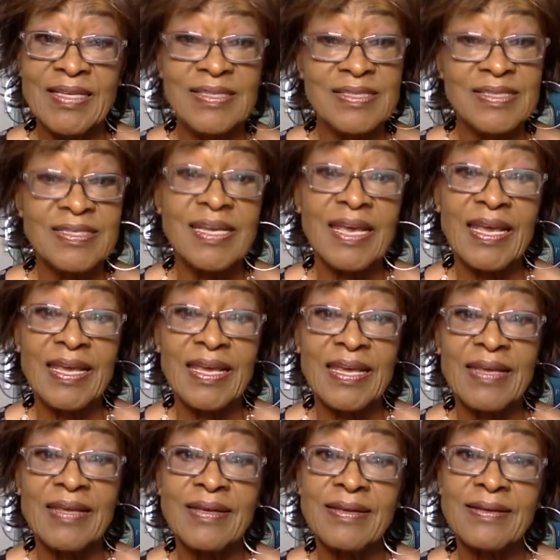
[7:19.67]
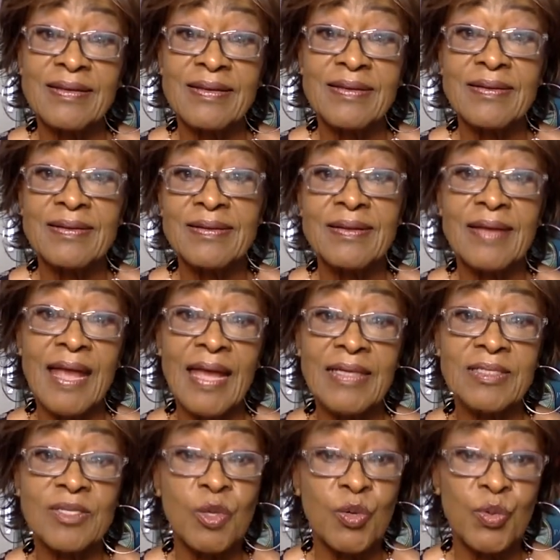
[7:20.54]
stay
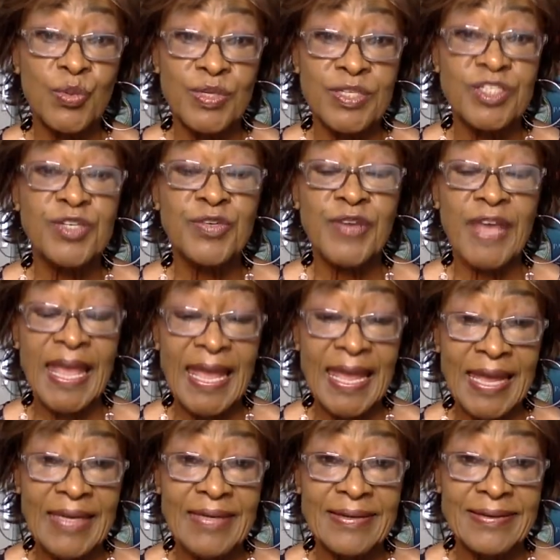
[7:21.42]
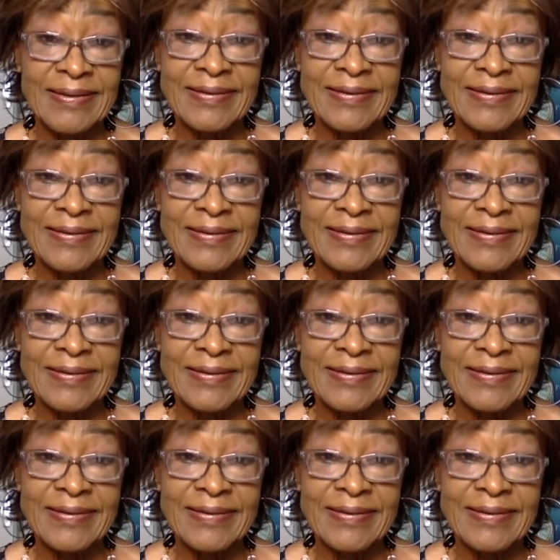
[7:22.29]
as cool as you can.